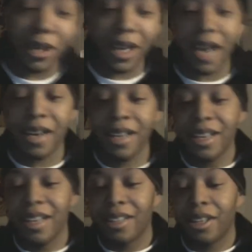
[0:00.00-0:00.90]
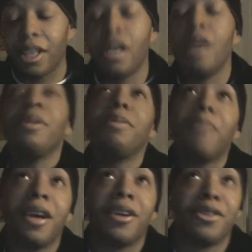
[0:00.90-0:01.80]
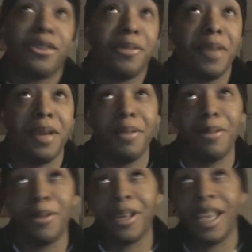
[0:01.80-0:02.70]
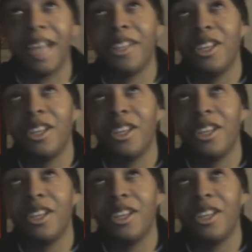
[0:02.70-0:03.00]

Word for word: get the Gummi Bears, or maybe we'll get